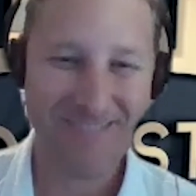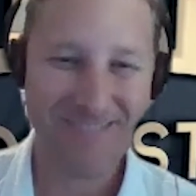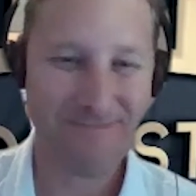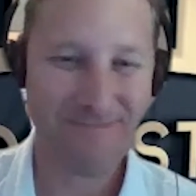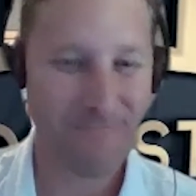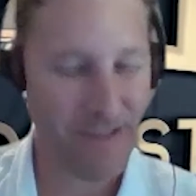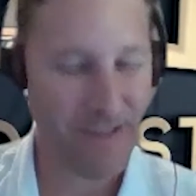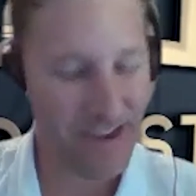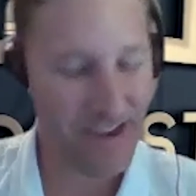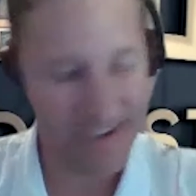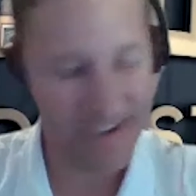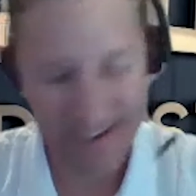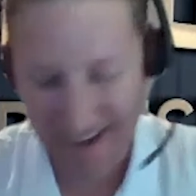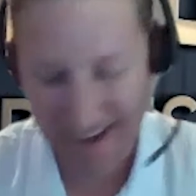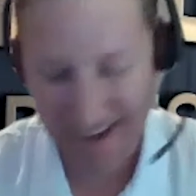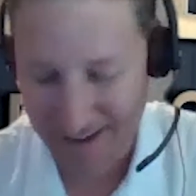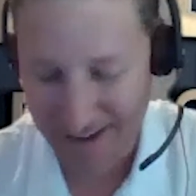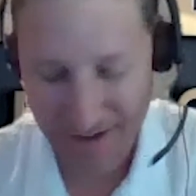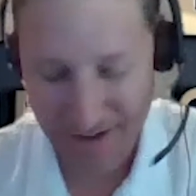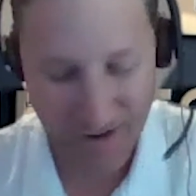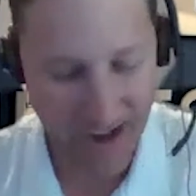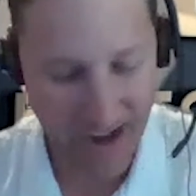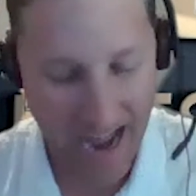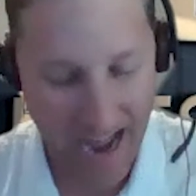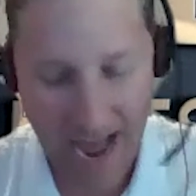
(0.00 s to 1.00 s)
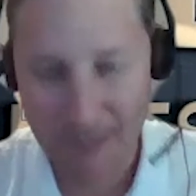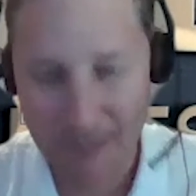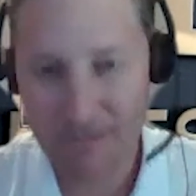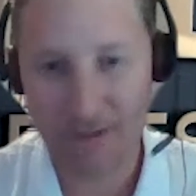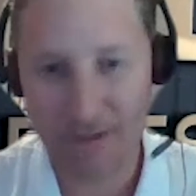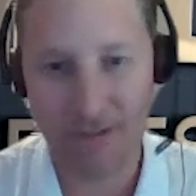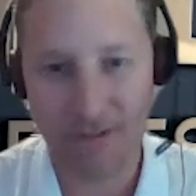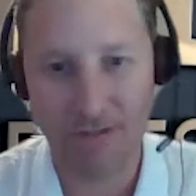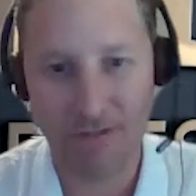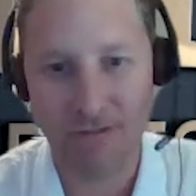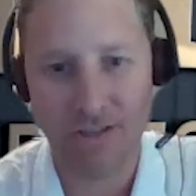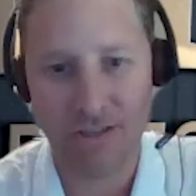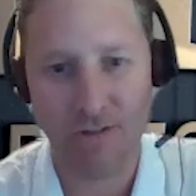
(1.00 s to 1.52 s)
But yeah, you're
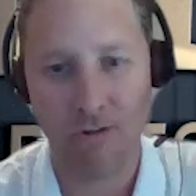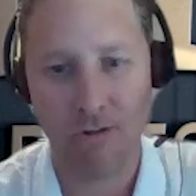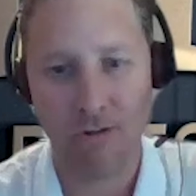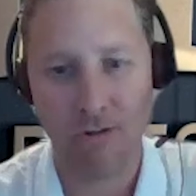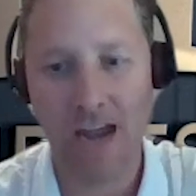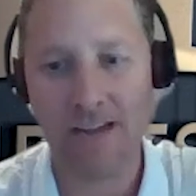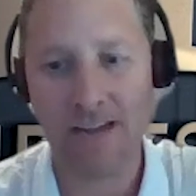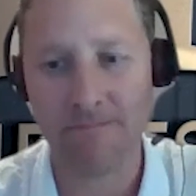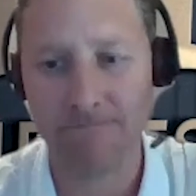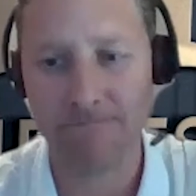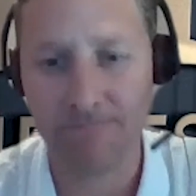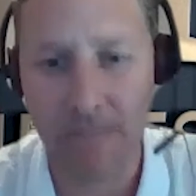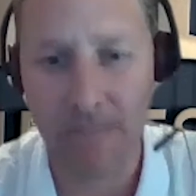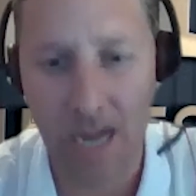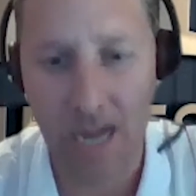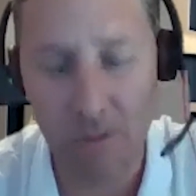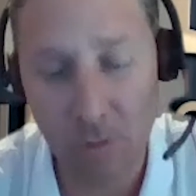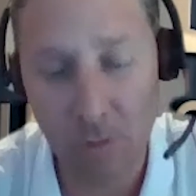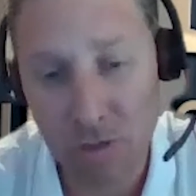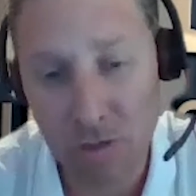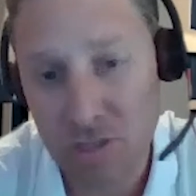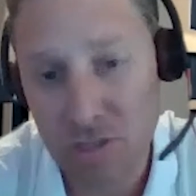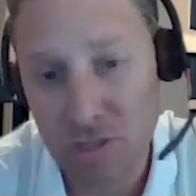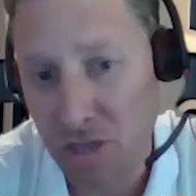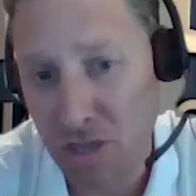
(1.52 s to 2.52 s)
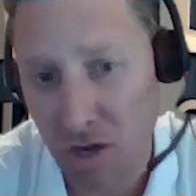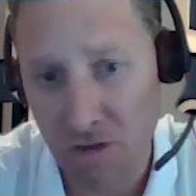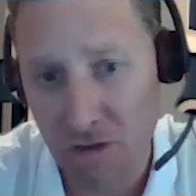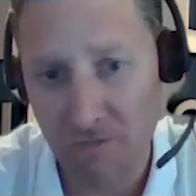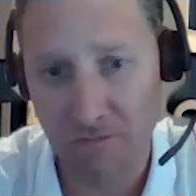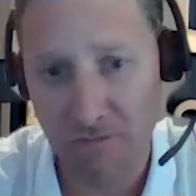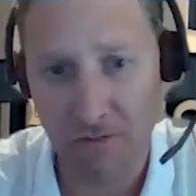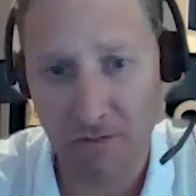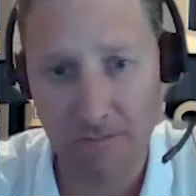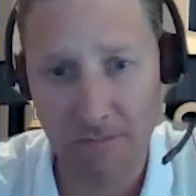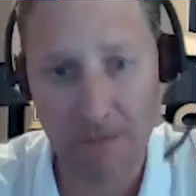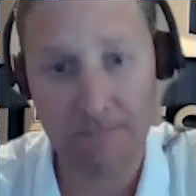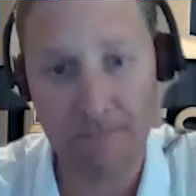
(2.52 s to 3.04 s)
absolutely right. And I will start
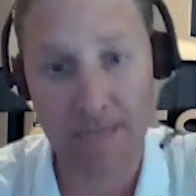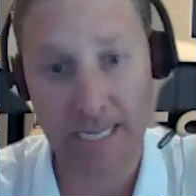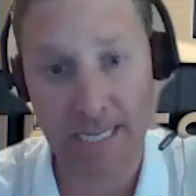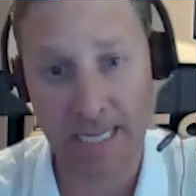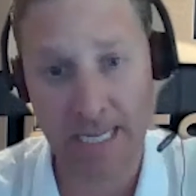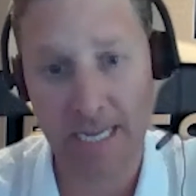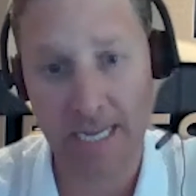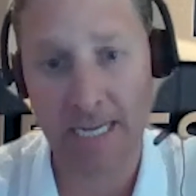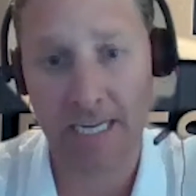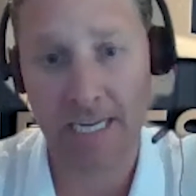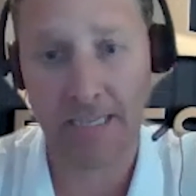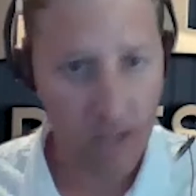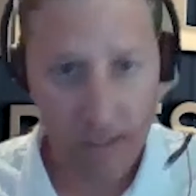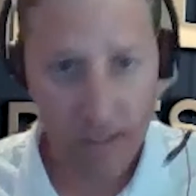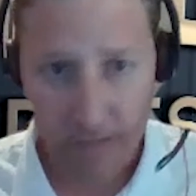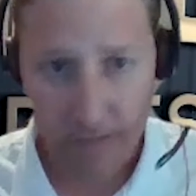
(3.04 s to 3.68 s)
from the beginning.